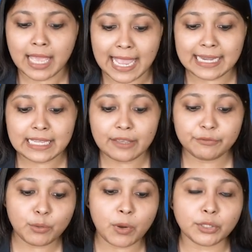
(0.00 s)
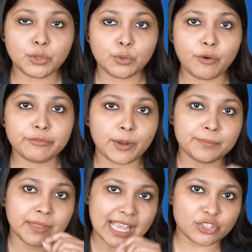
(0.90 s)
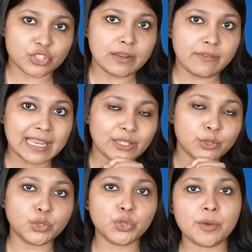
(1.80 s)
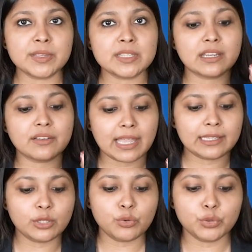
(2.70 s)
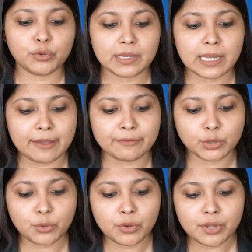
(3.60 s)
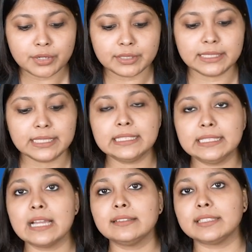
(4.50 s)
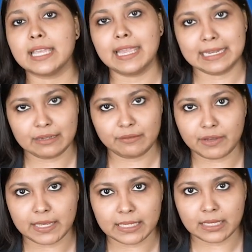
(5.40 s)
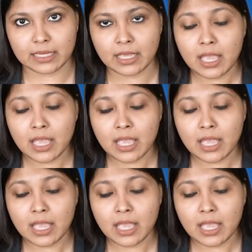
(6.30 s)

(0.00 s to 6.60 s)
And if you want to go from national value to domestic value, you will have to deduct NFIA.